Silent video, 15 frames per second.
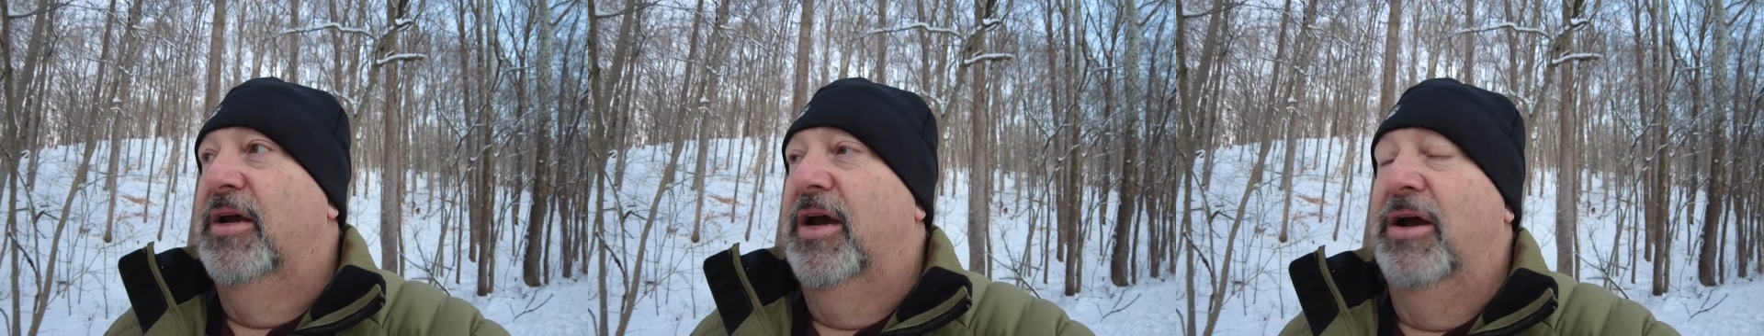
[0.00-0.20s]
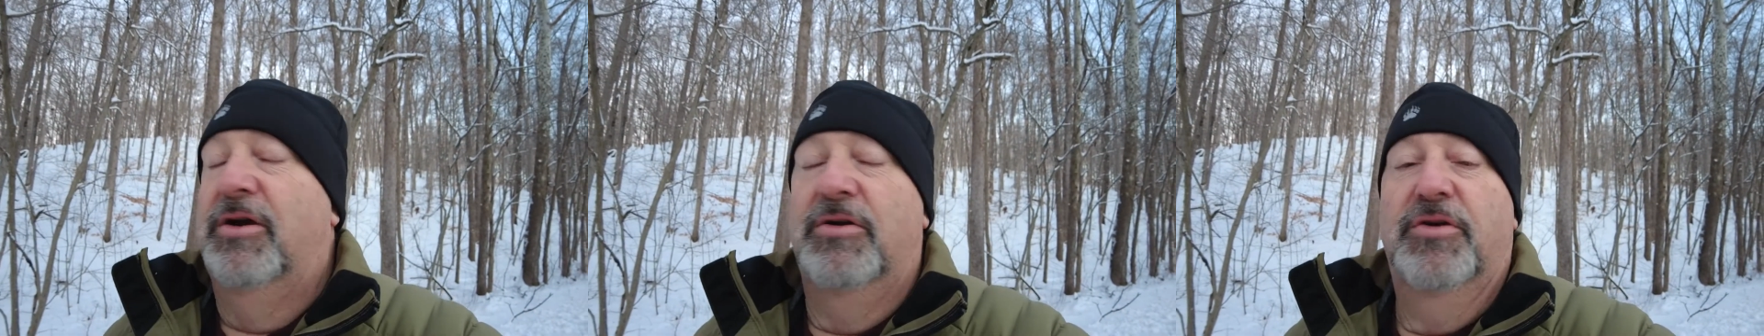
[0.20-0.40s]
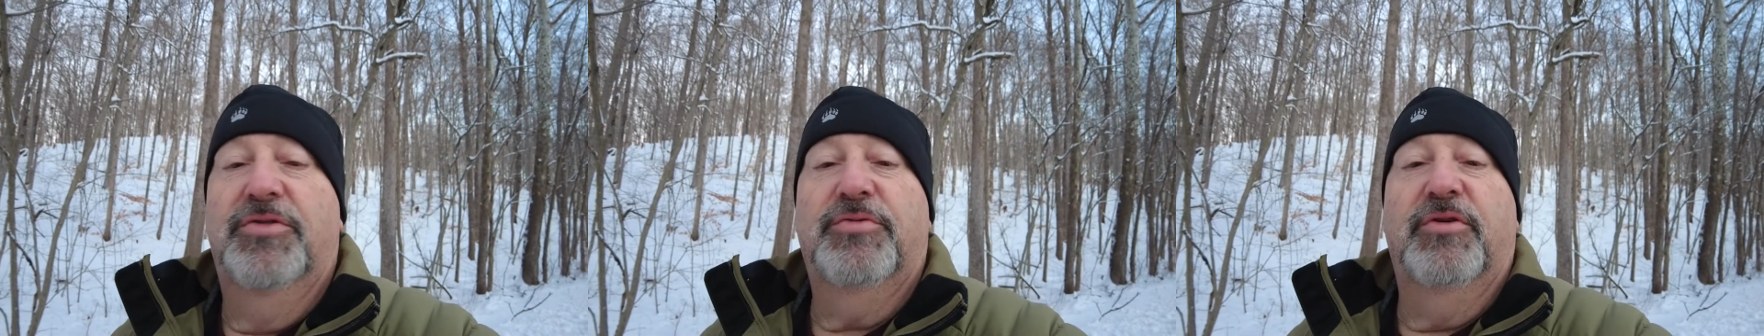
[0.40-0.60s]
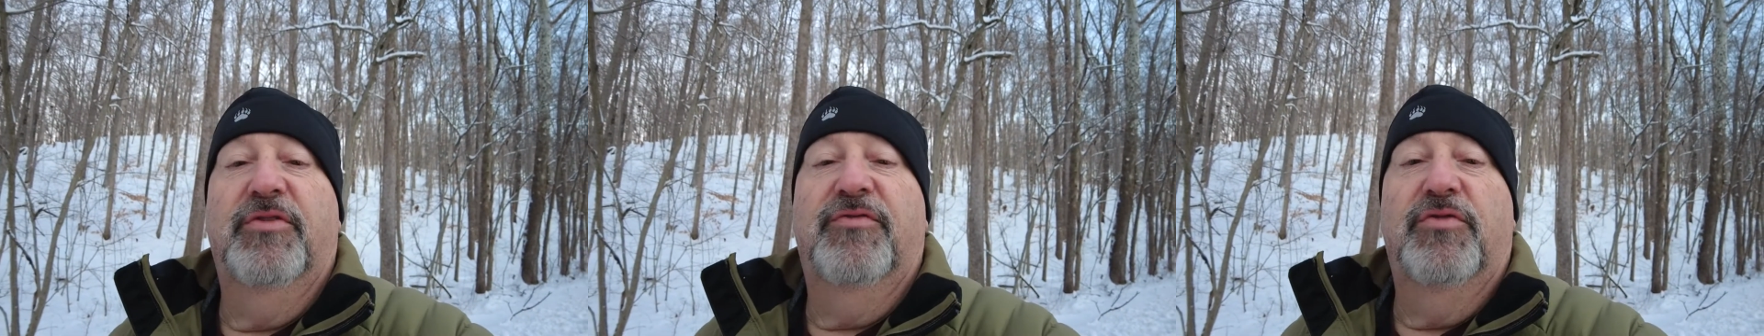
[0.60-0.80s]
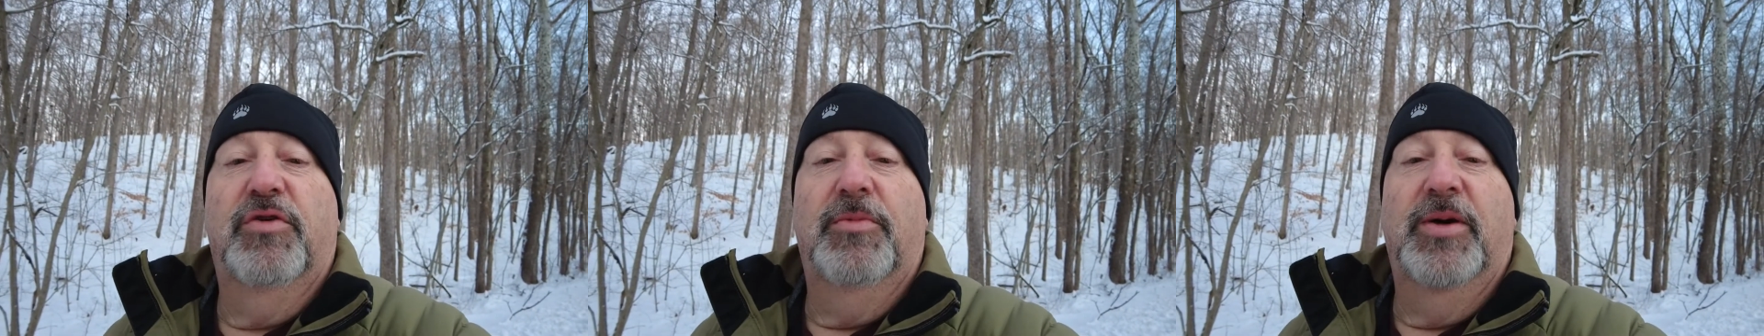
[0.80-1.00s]
I don't know, 3 or
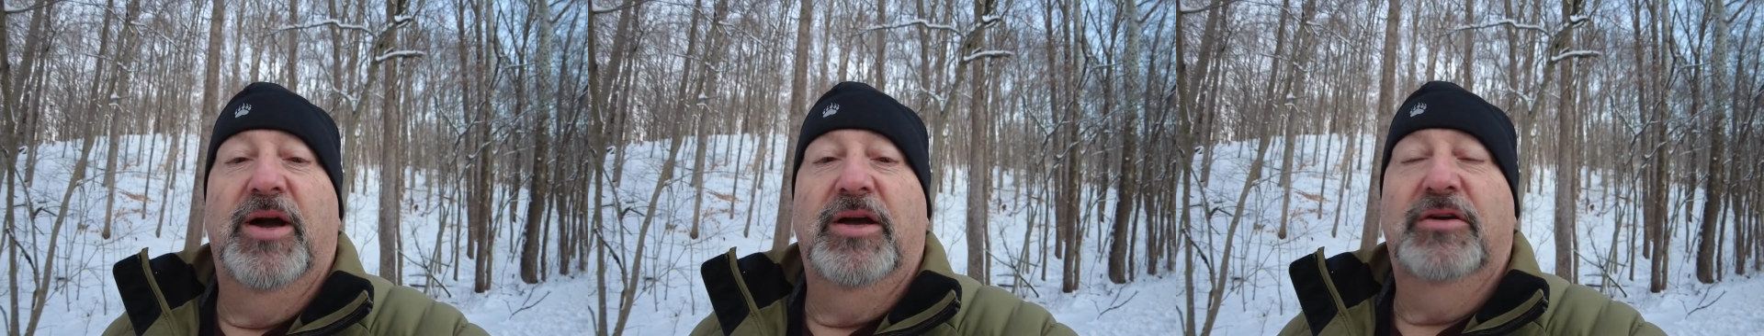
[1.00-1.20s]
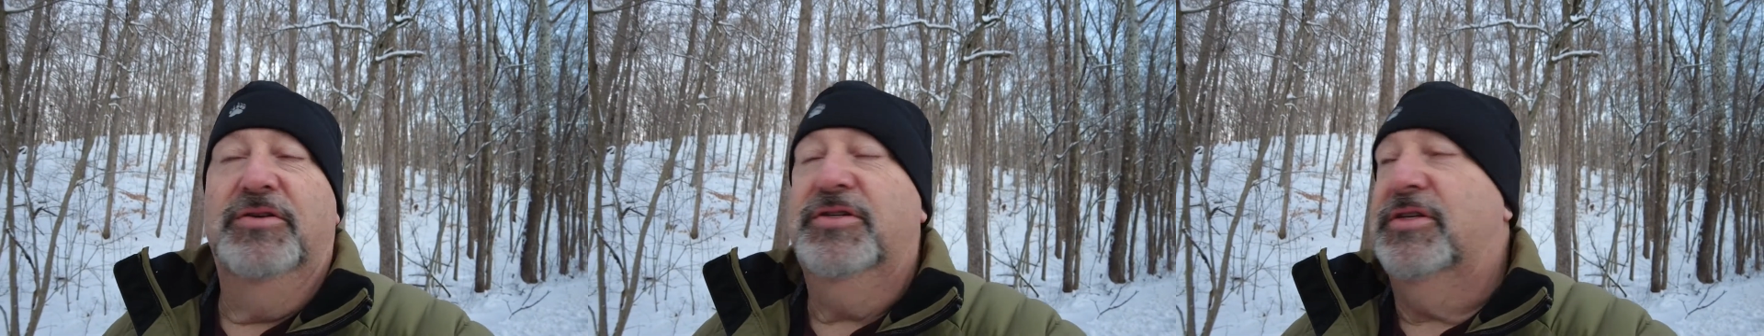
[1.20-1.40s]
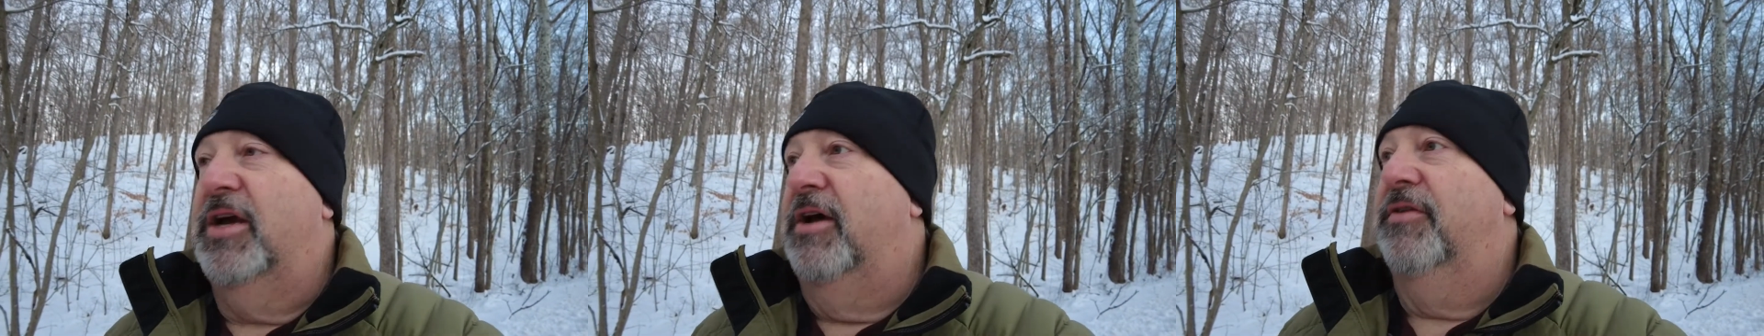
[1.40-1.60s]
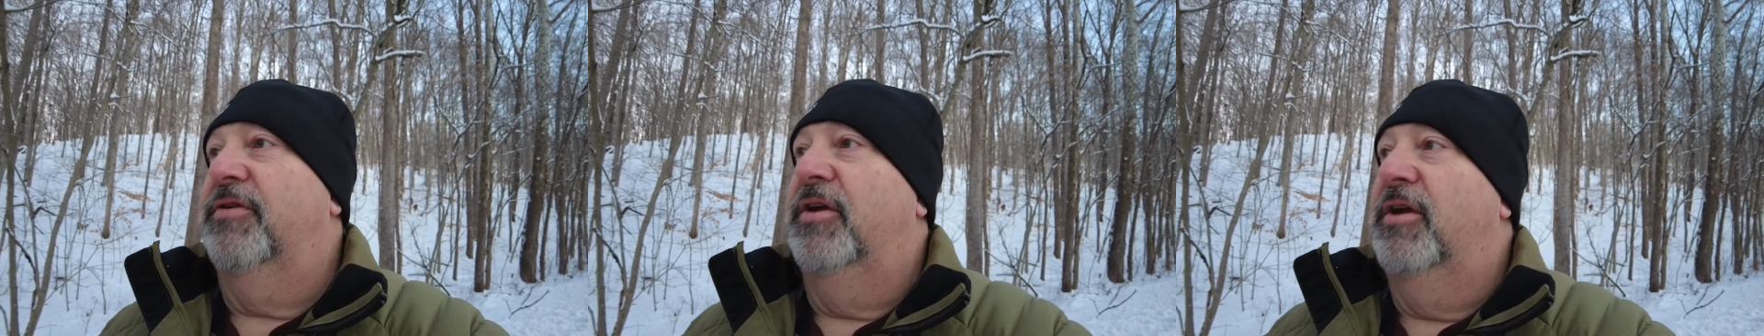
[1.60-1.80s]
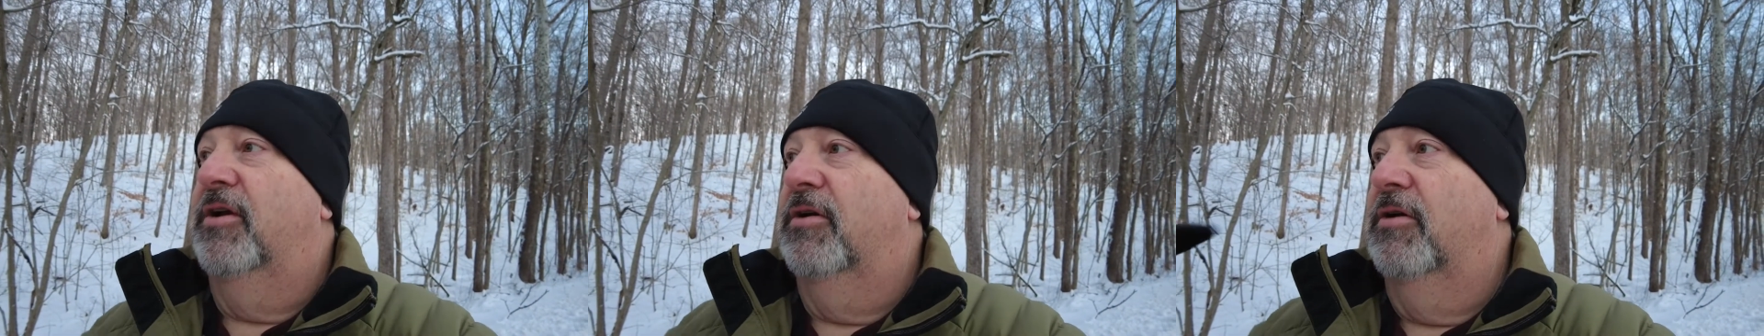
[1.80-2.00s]
4 miles south
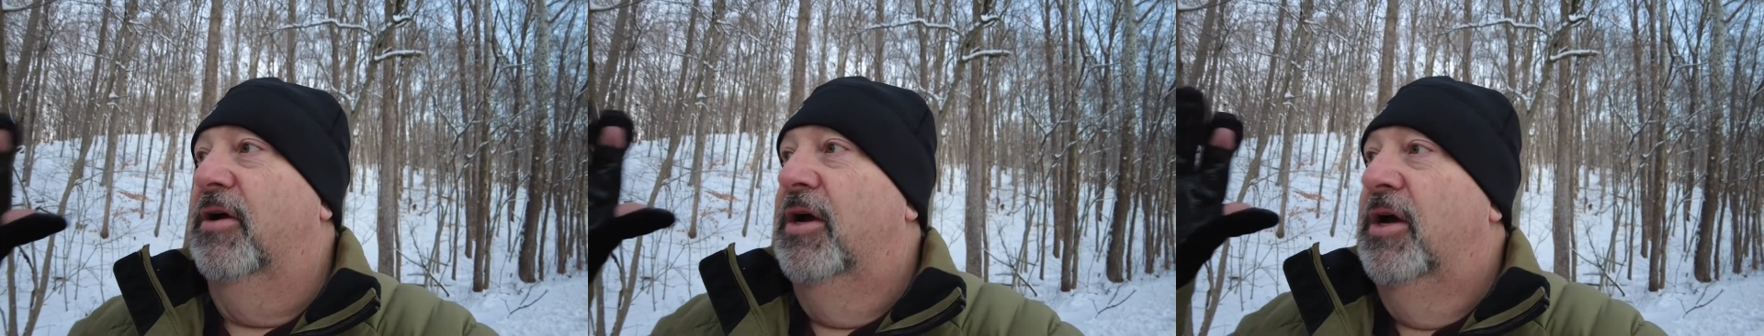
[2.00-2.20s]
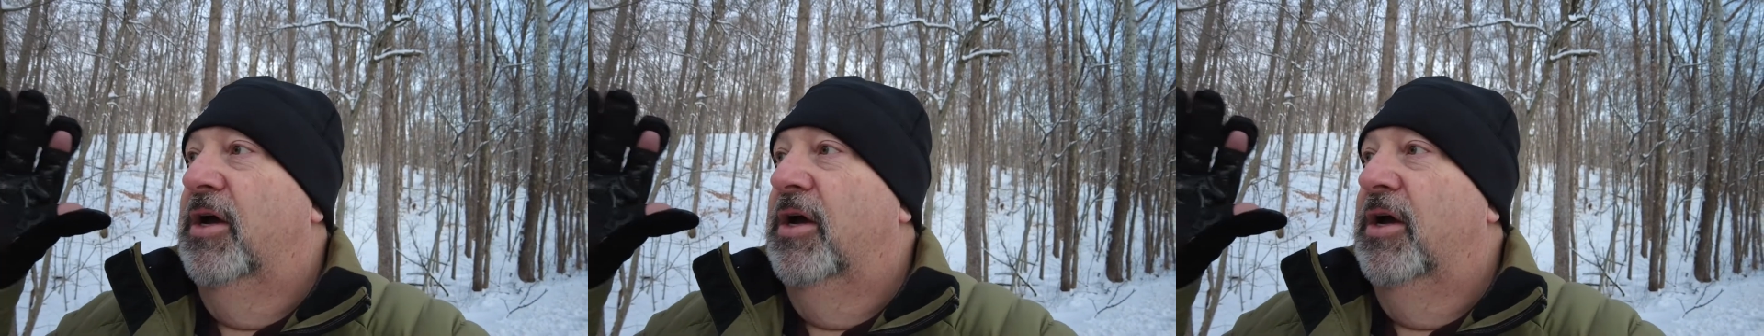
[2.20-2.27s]
of here